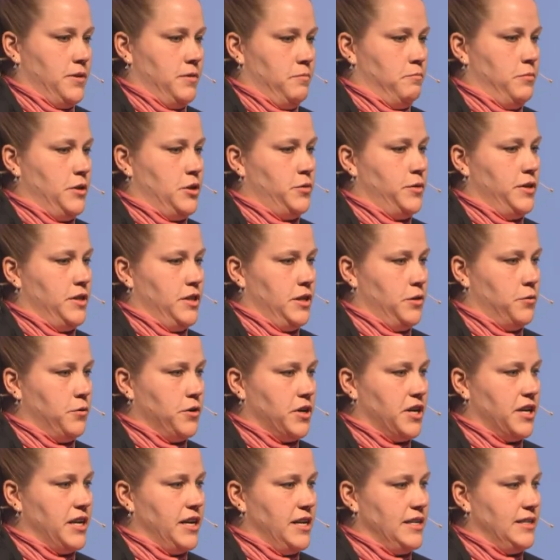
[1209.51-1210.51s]
between the
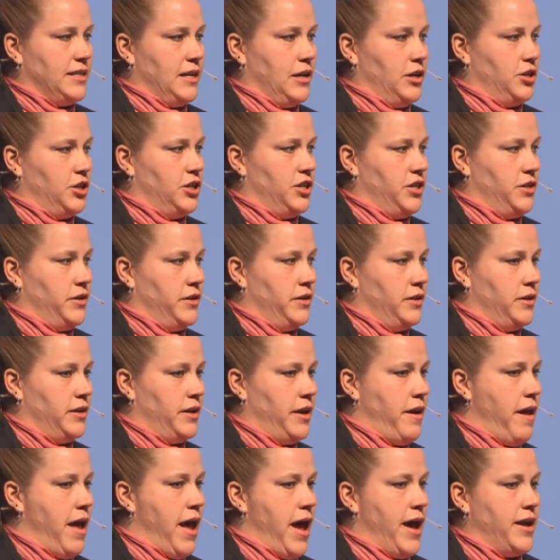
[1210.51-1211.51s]
organization
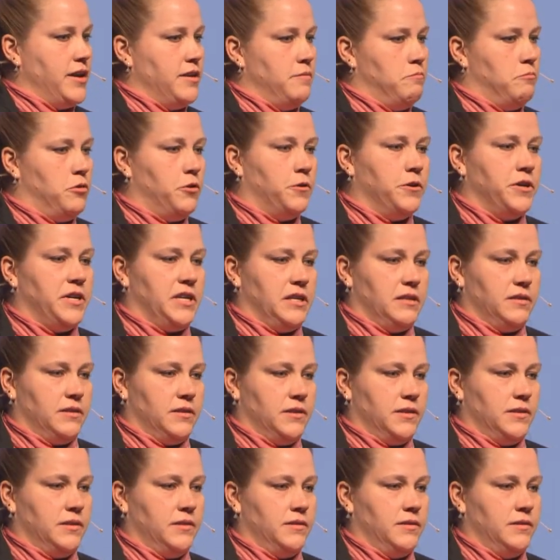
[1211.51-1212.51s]
and
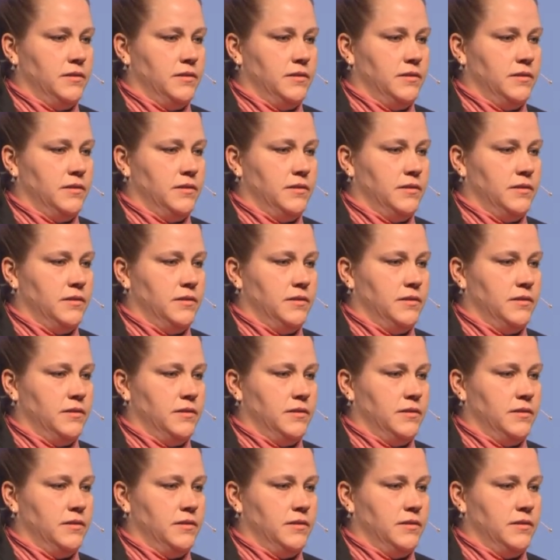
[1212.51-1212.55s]
employees.